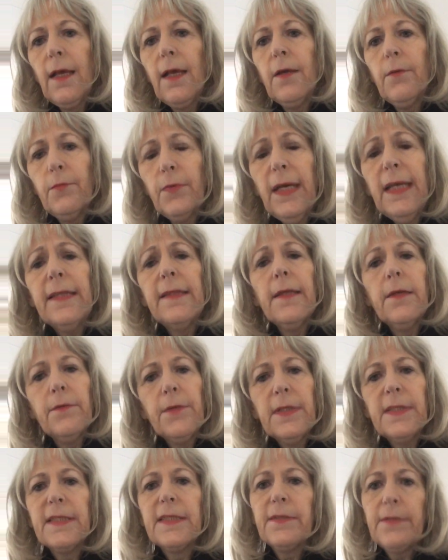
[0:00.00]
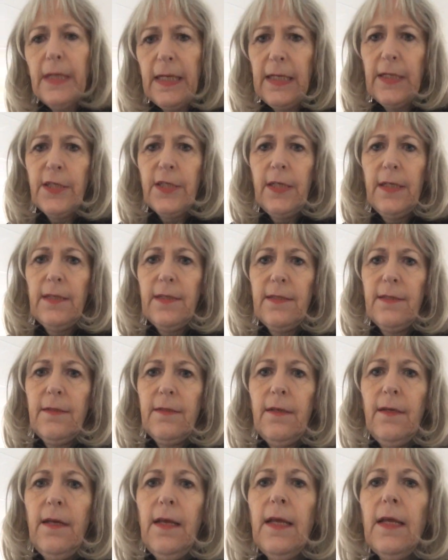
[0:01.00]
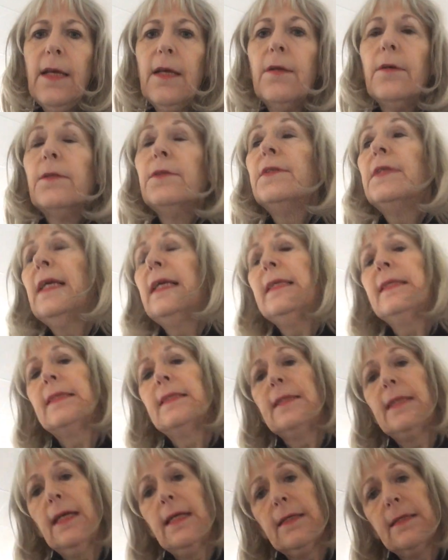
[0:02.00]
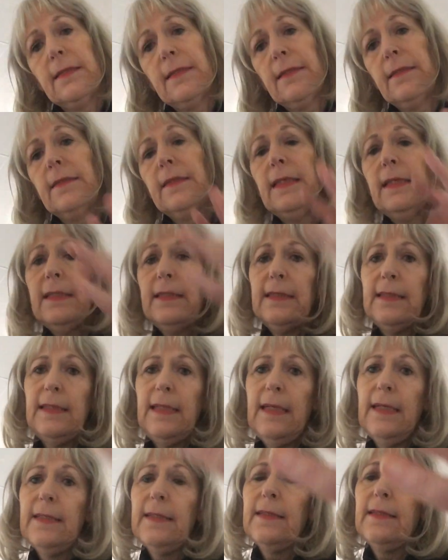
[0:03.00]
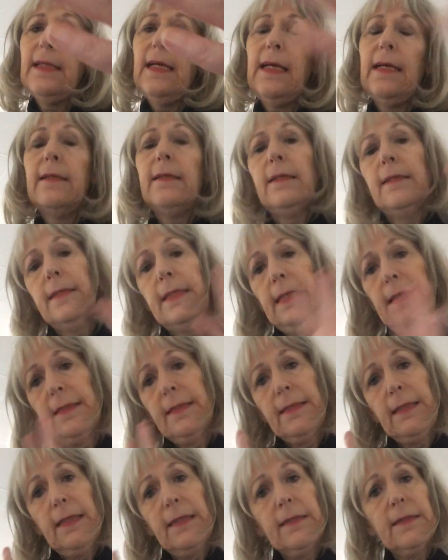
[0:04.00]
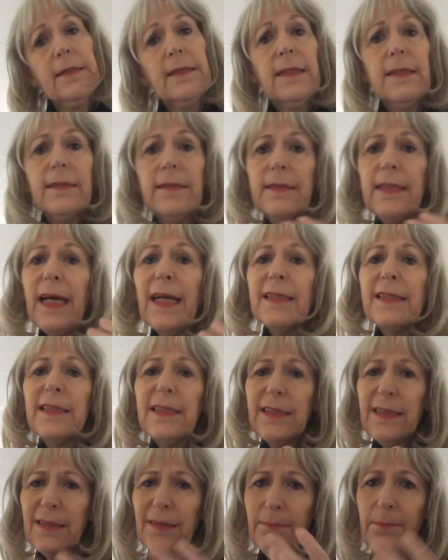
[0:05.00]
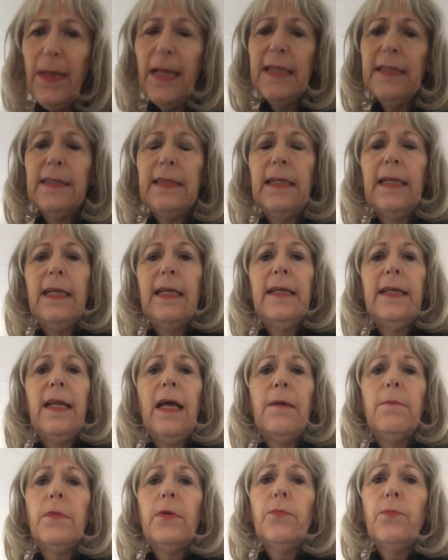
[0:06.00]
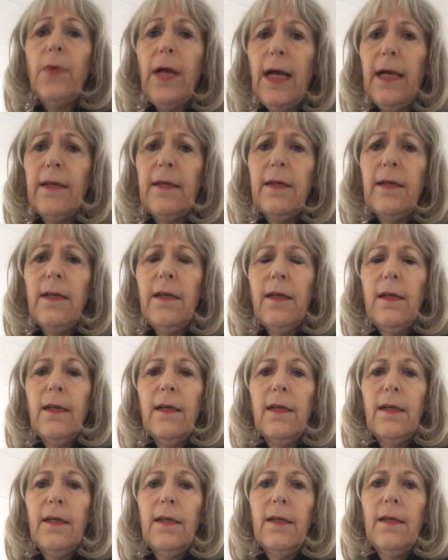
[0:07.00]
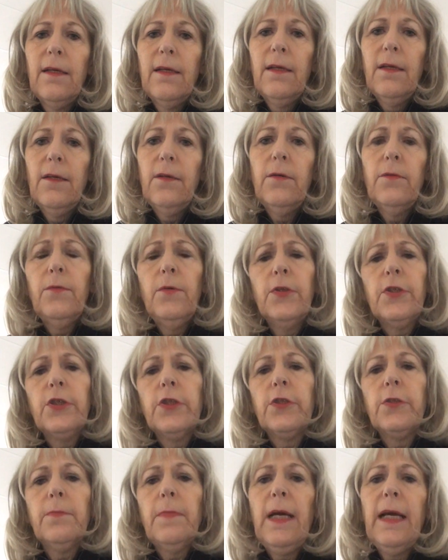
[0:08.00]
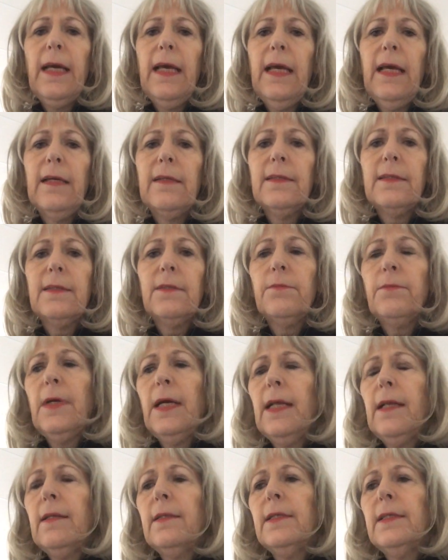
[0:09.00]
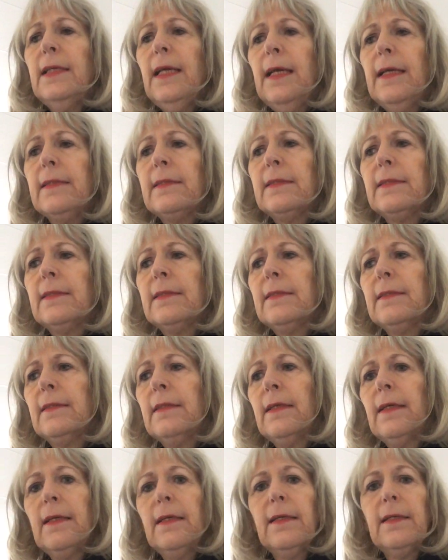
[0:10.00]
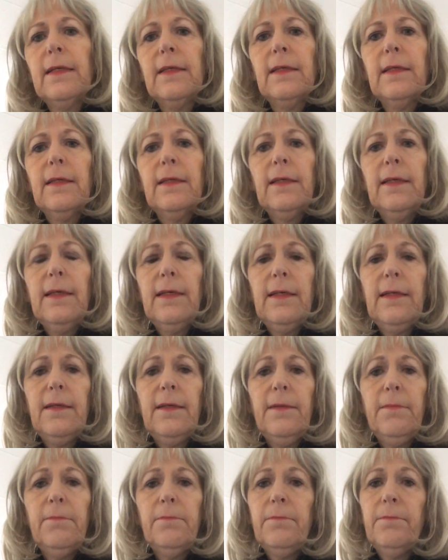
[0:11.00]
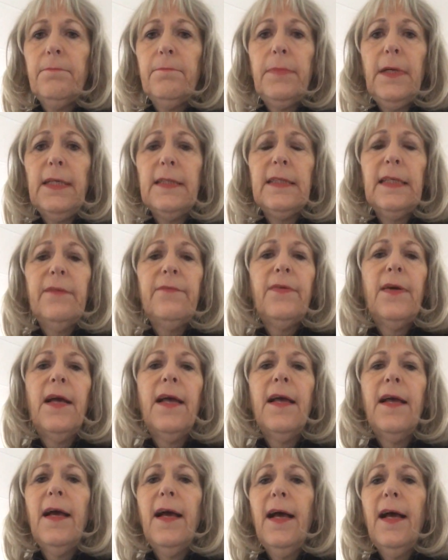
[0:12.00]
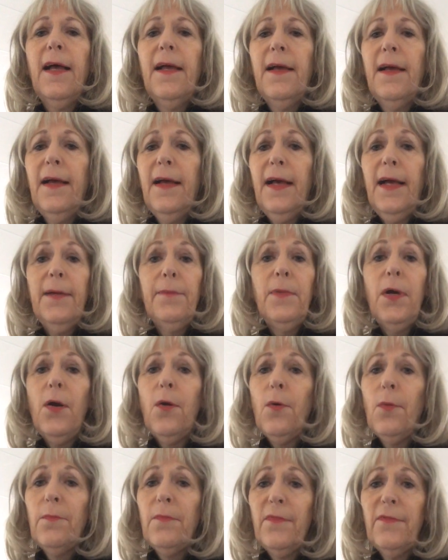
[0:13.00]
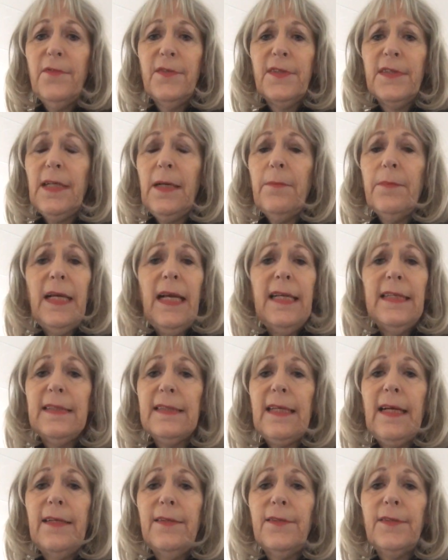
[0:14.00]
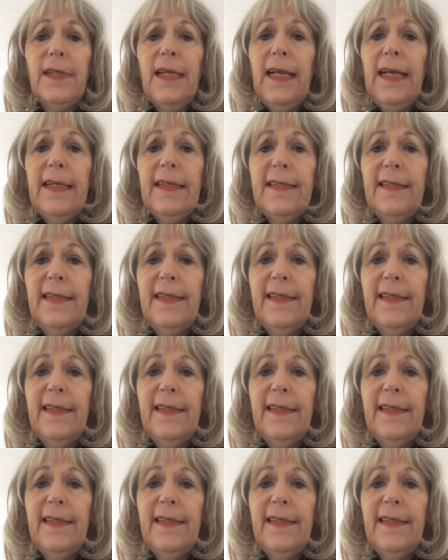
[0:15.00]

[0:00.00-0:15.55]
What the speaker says: with restrictions. Distance, distance, and distance. That's basically number one. Wash my hands, well, yes. Uh, but if I'm home for some days isolated,